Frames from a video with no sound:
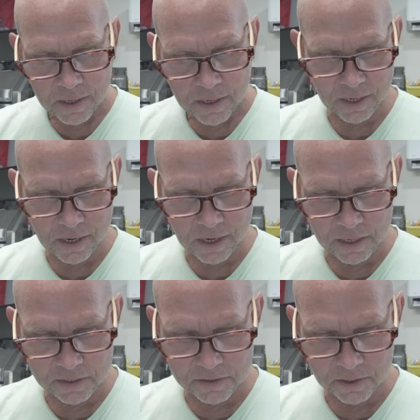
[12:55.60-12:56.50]
All
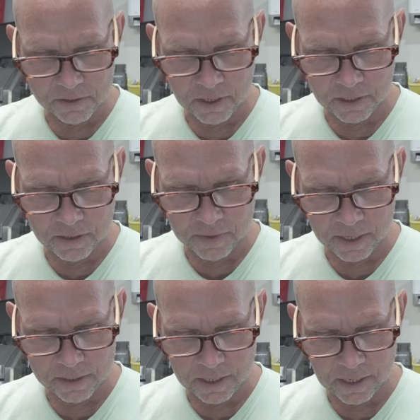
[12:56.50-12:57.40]
right, so it's talking
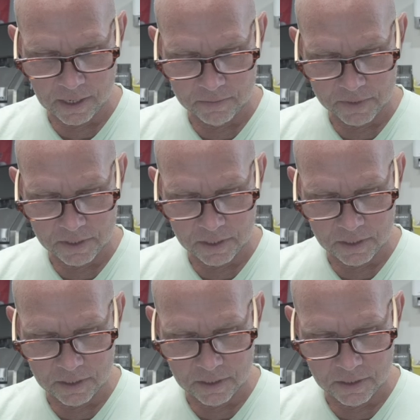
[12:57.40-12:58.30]
about the
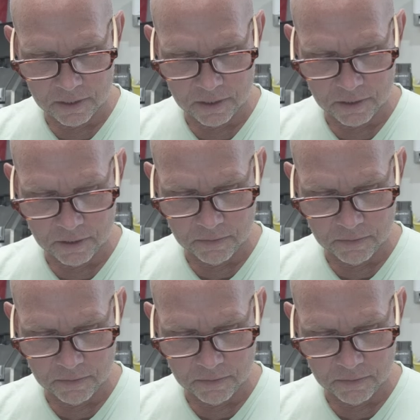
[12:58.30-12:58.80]
M2.